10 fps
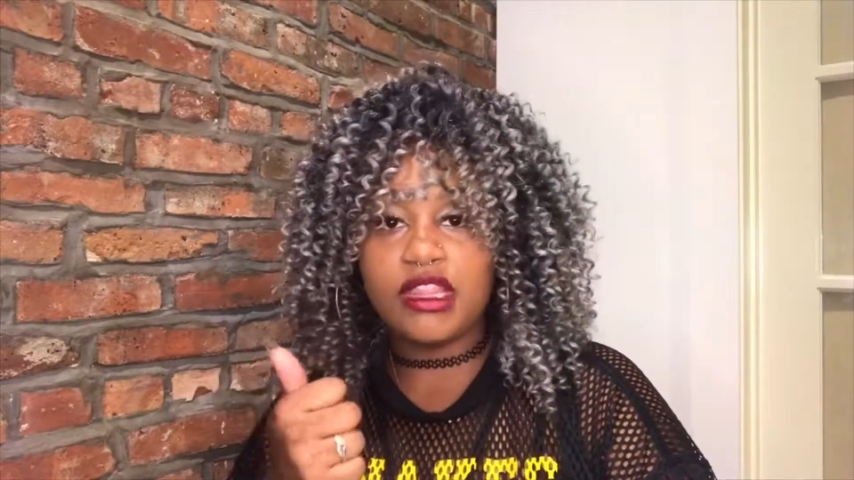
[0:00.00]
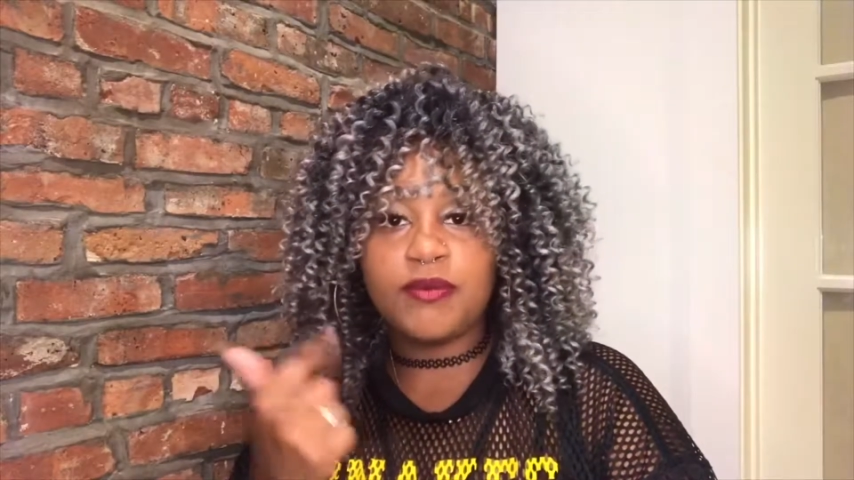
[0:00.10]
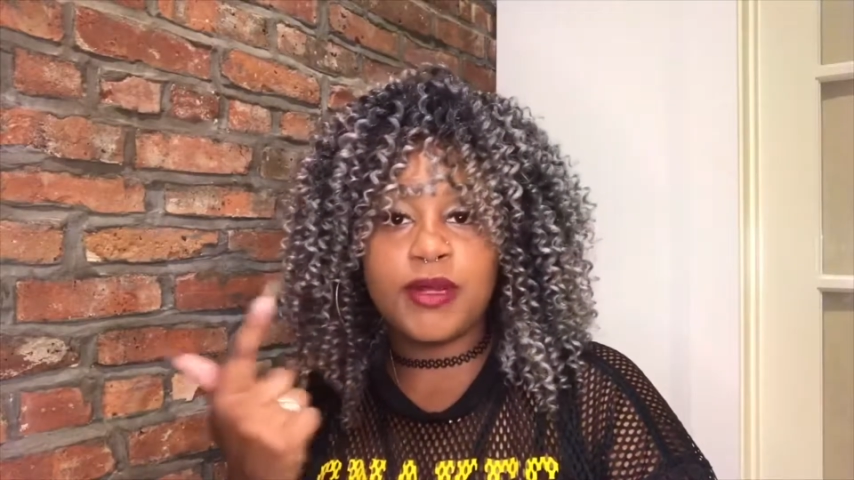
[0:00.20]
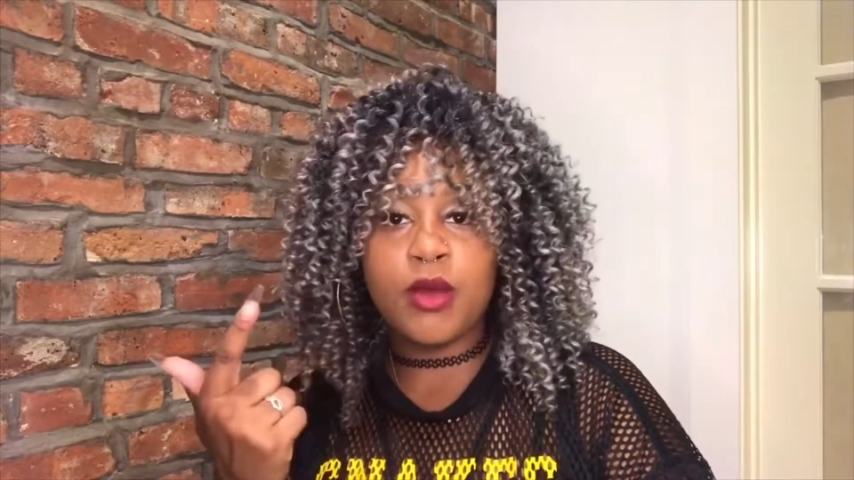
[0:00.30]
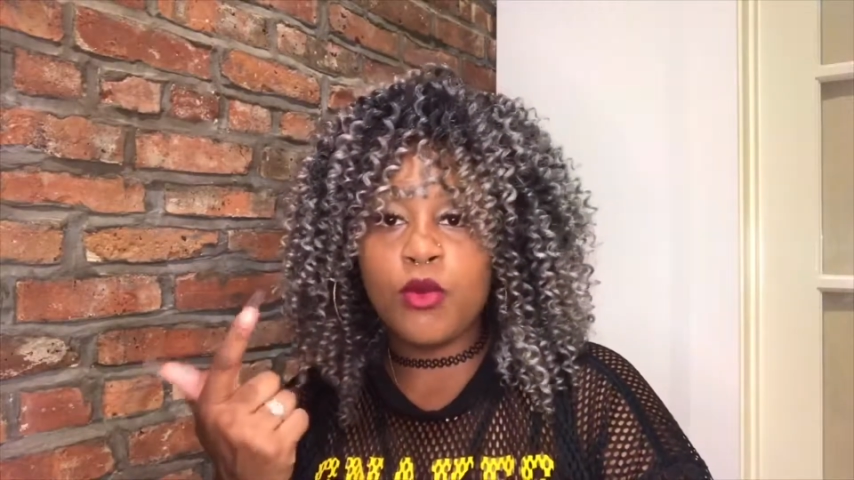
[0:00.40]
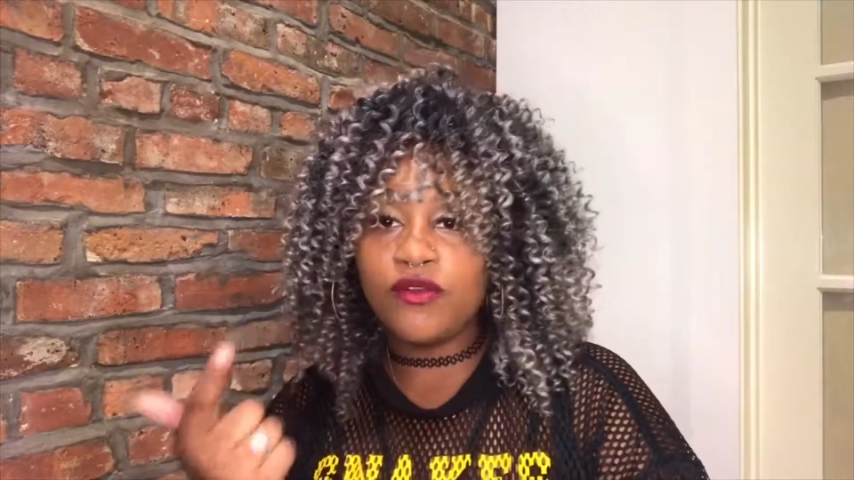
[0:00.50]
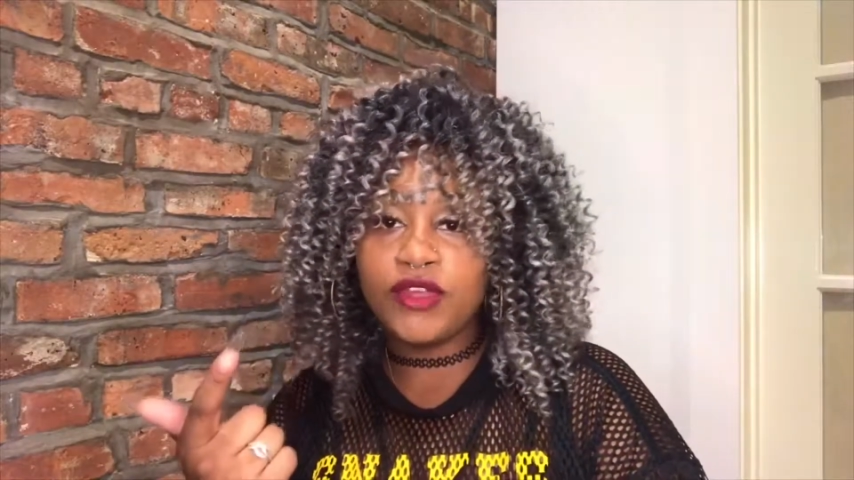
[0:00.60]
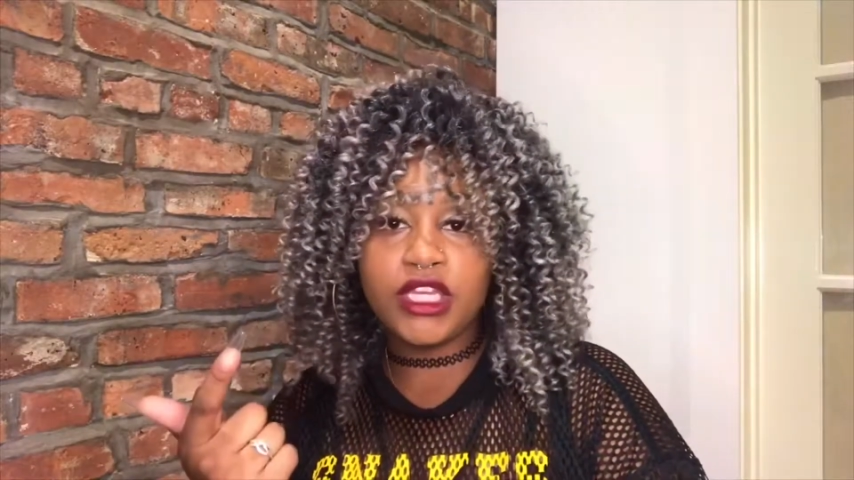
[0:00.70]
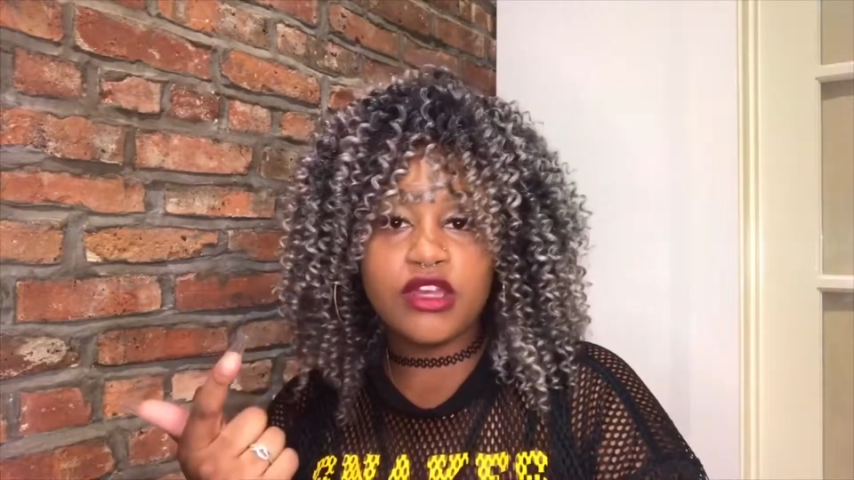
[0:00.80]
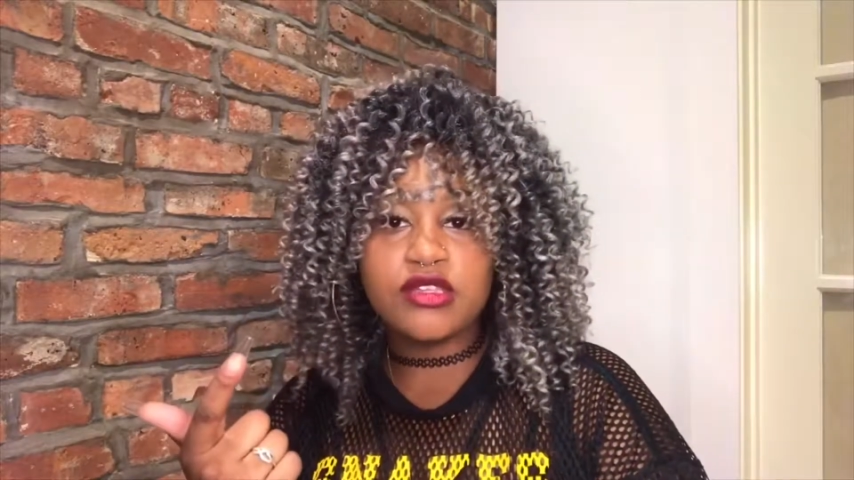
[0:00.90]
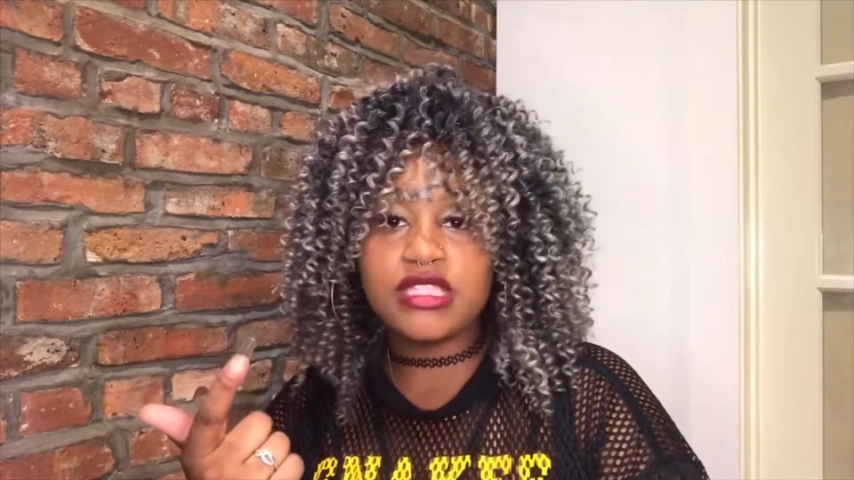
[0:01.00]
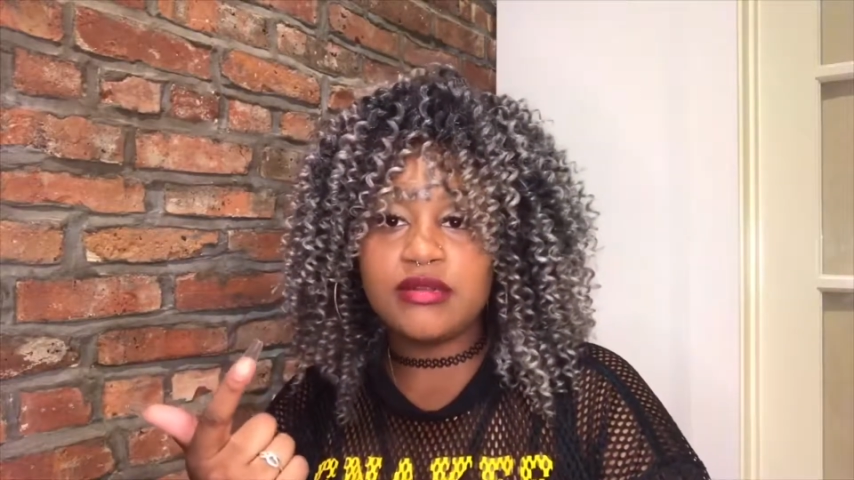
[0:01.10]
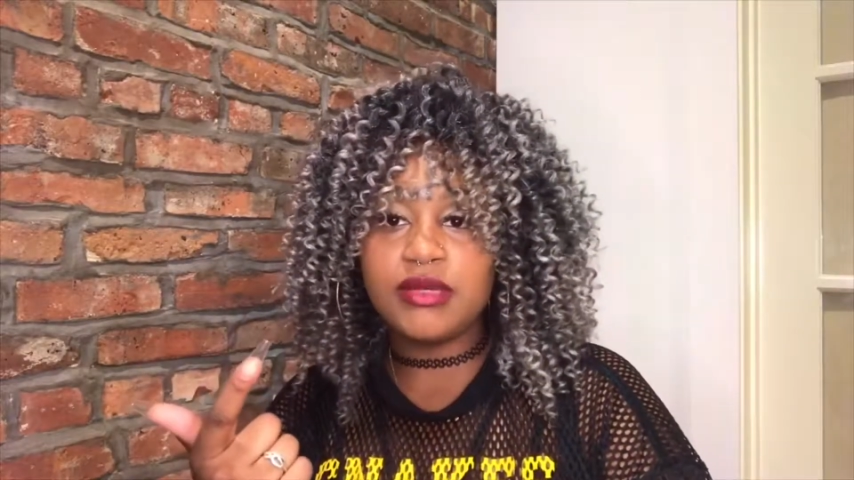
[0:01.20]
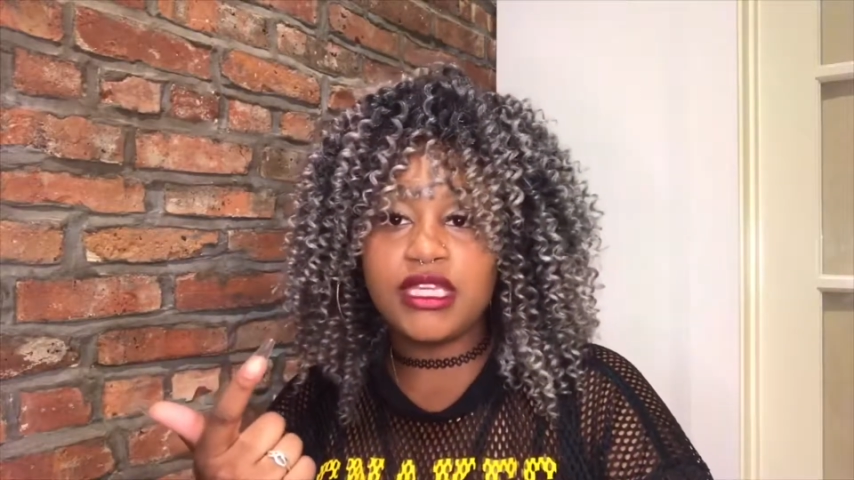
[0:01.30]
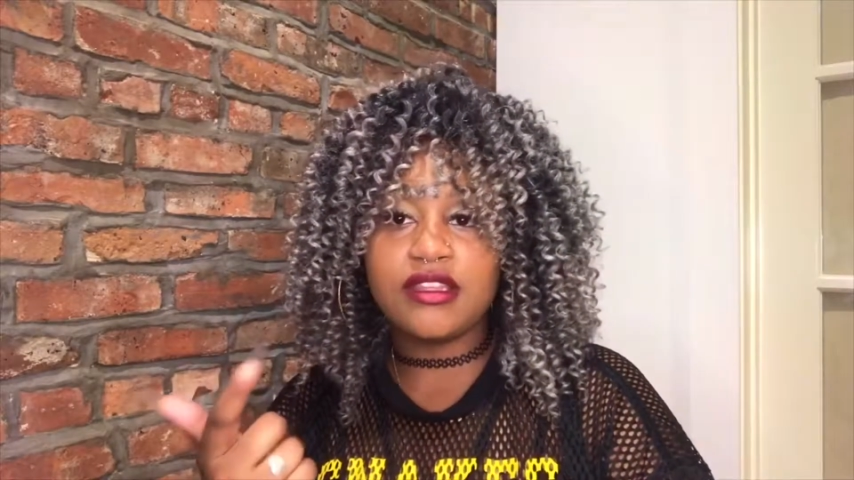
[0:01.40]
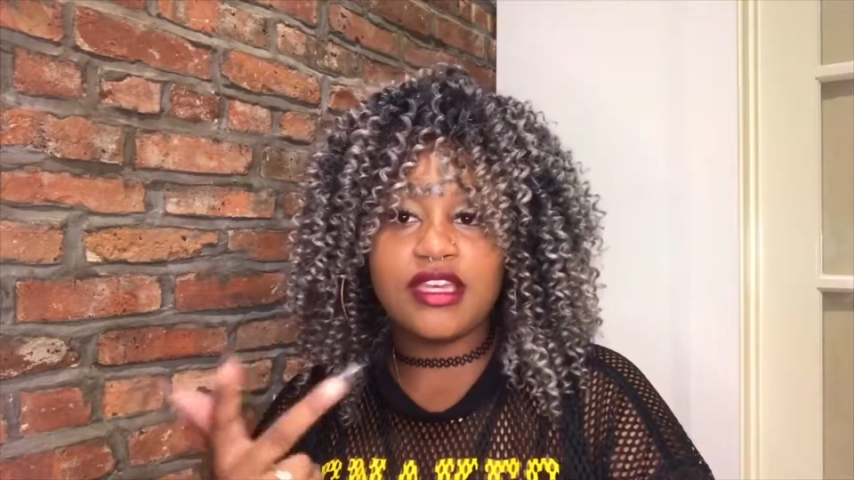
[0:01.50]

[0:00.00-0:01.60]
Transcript: They put out more videos than me.